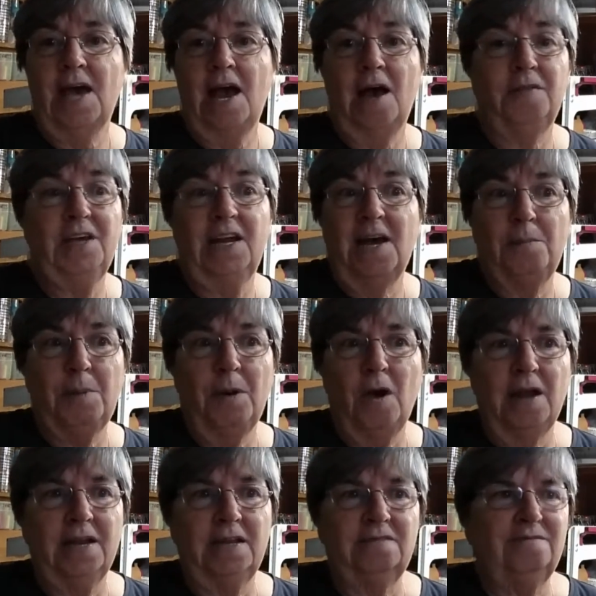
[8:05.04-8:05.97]
tile that I
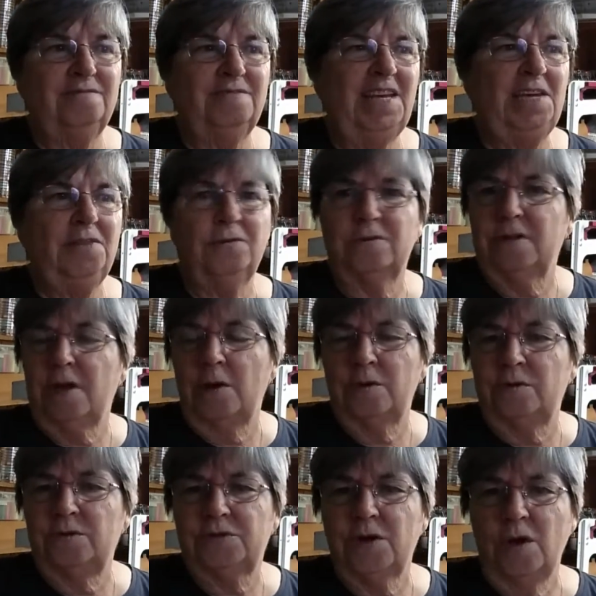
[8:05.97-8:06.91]
bought at either
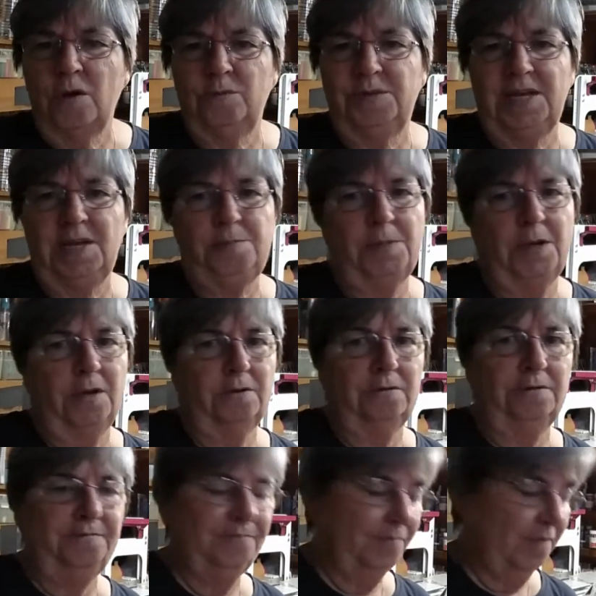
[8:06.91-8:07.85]
Lowe's or Home
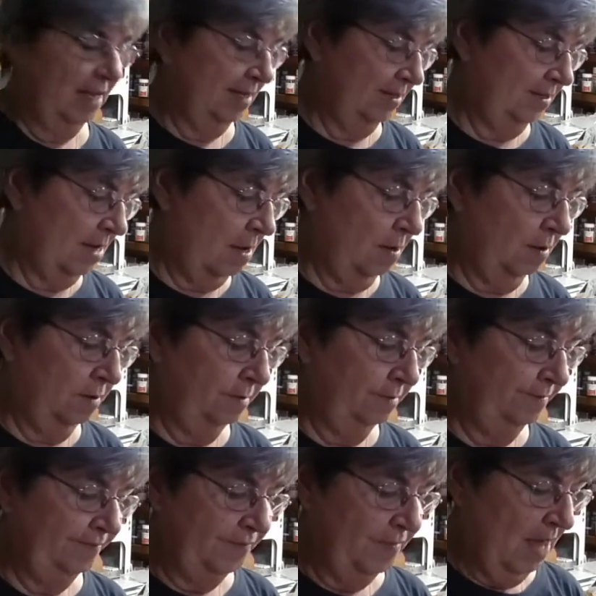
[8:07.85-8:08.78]
Depot.
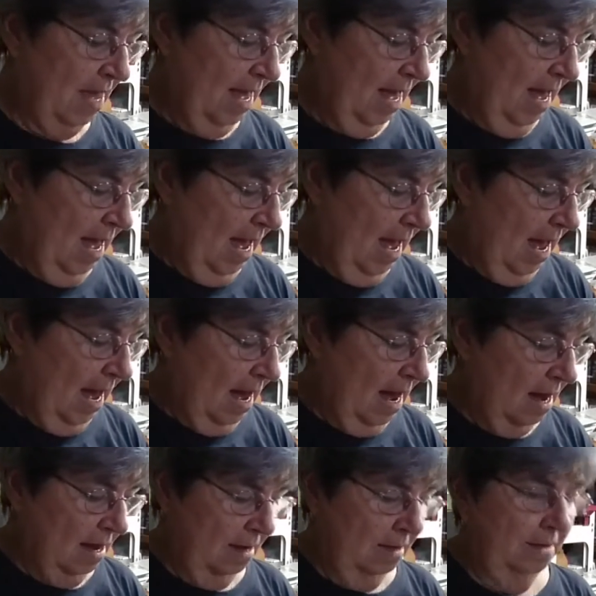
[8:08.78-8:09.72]
So
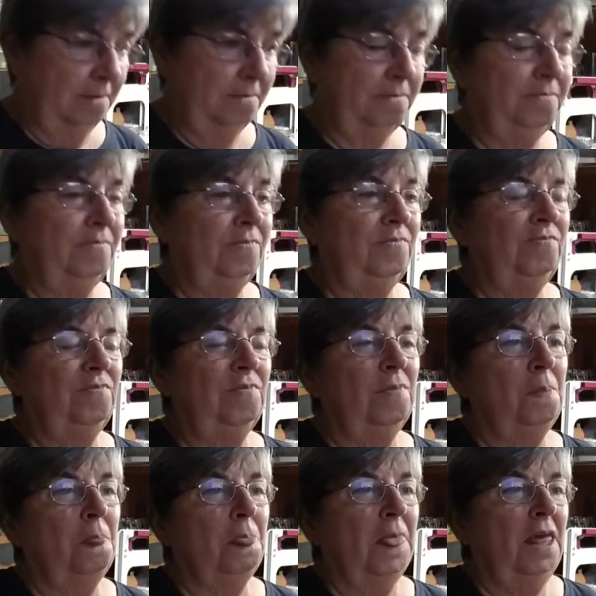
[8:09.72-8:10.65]
um,
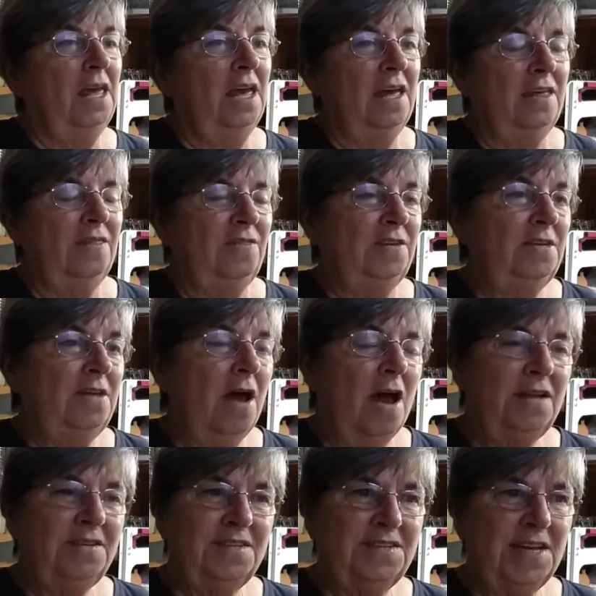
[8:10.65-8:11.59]
the
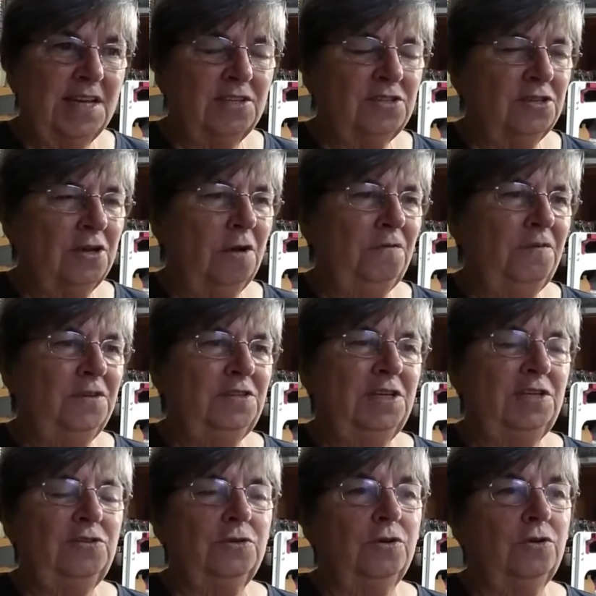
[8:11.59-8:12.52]
non-stick
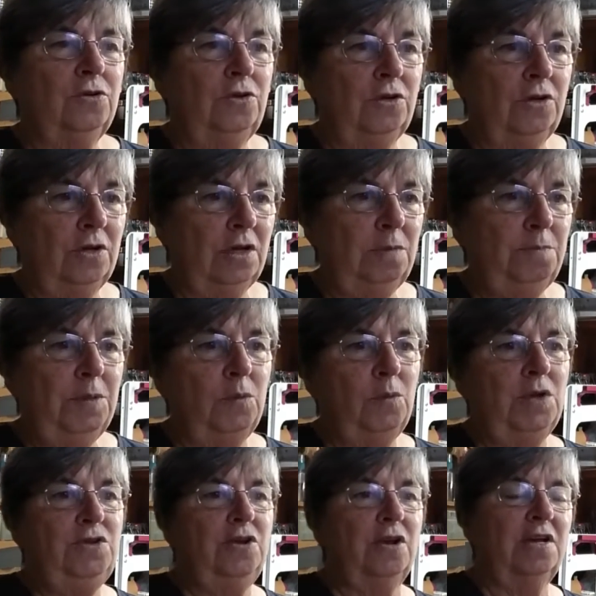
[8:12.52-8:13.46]
surfaces are good, but
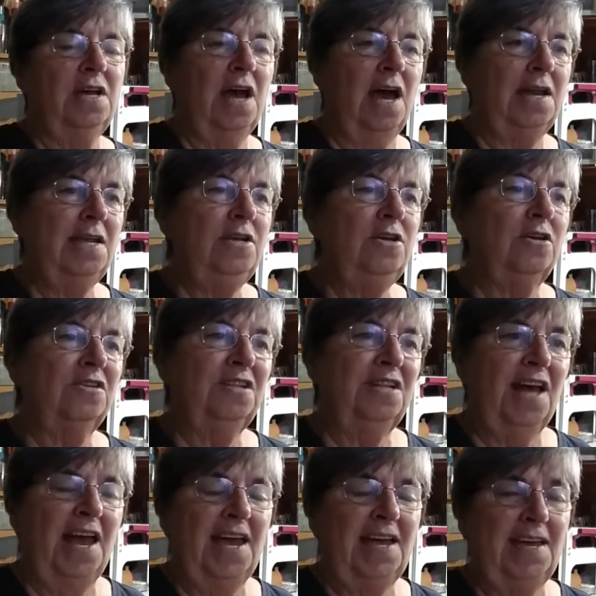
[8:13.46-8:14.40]
when you're cutting your
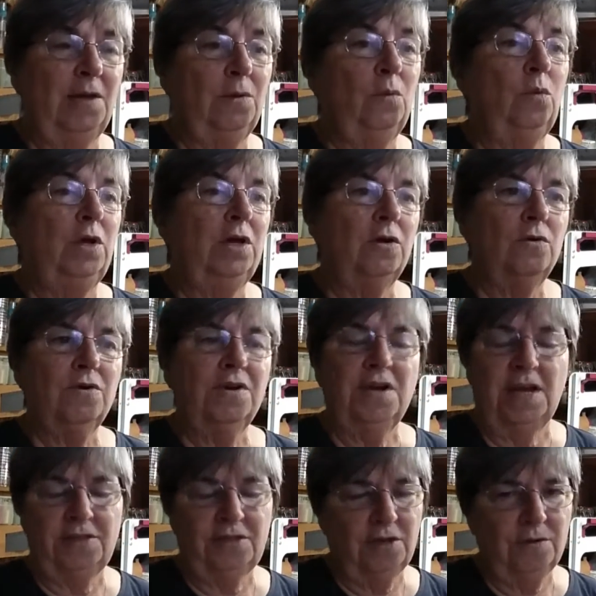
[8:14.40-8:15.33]
clay, it will
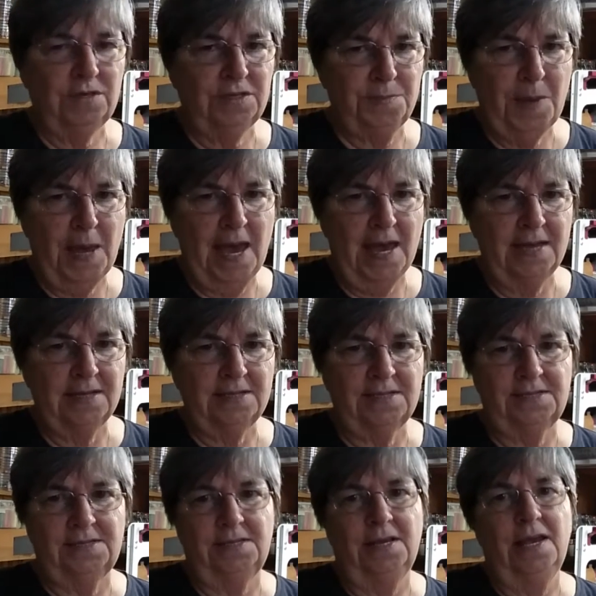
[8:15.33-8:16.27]
cut those
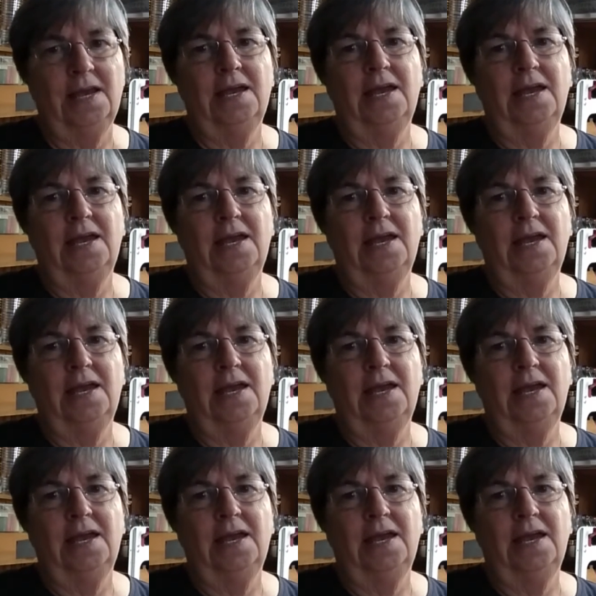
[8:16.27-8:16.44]
mats.